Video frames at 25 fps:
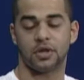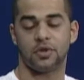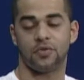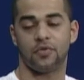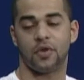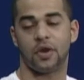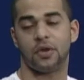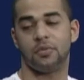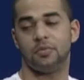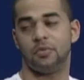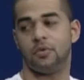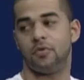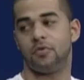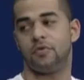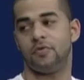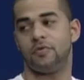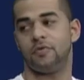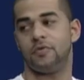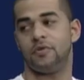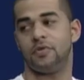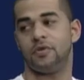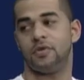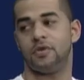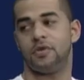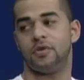the right move.
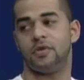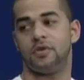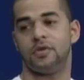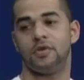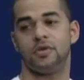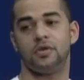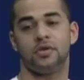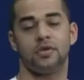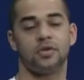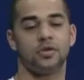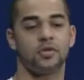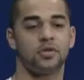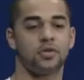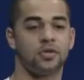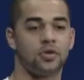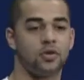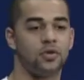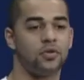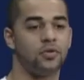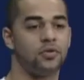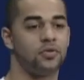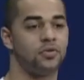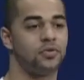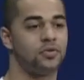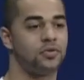Right.
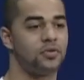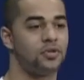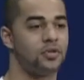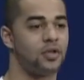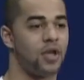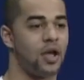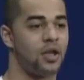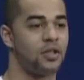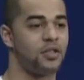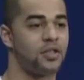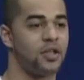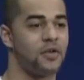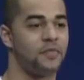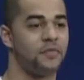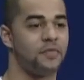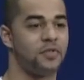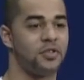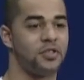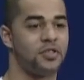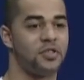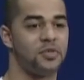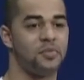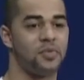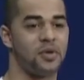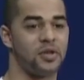So I
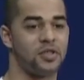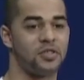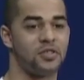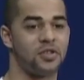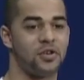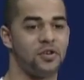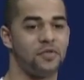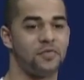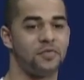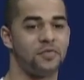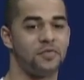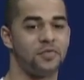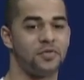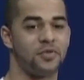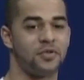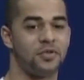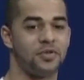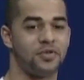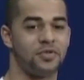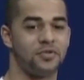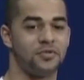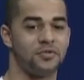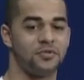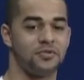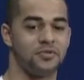definitely see myself
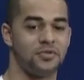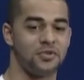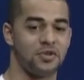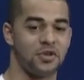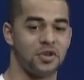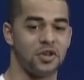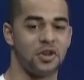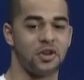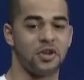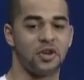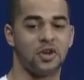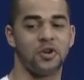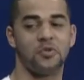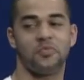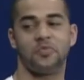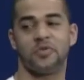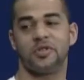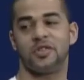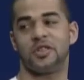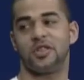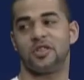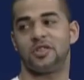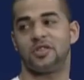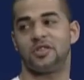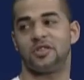in a good
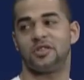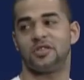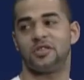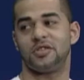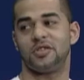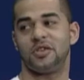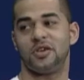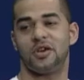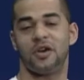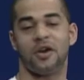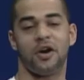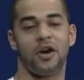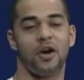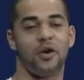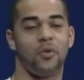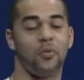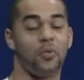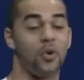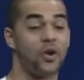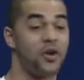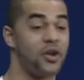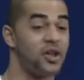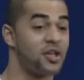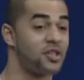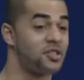position. Uh,
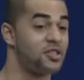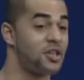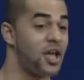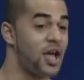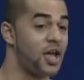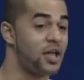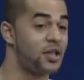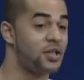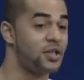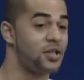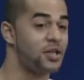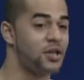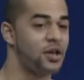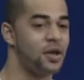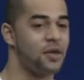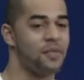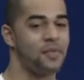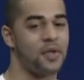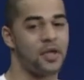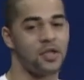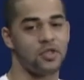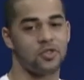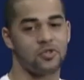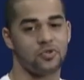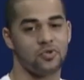where exactly, I'm
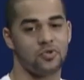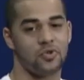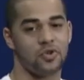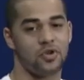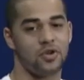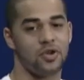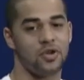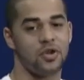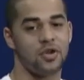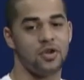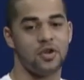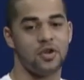not sure,